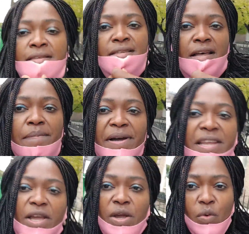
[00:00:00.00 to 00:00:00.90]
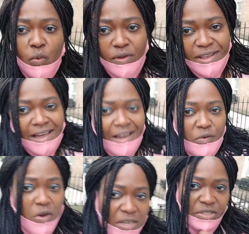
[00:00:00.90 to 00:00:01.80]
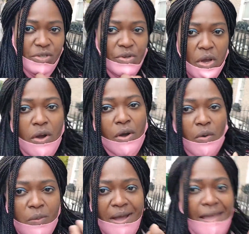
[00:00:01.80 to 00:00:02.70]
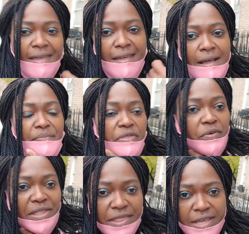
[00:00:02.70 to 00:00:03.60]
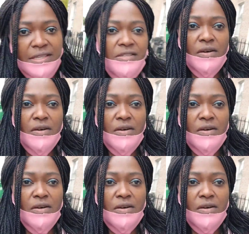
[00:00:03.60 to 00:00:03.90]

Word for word: Somebody would want to know why I'm doing this,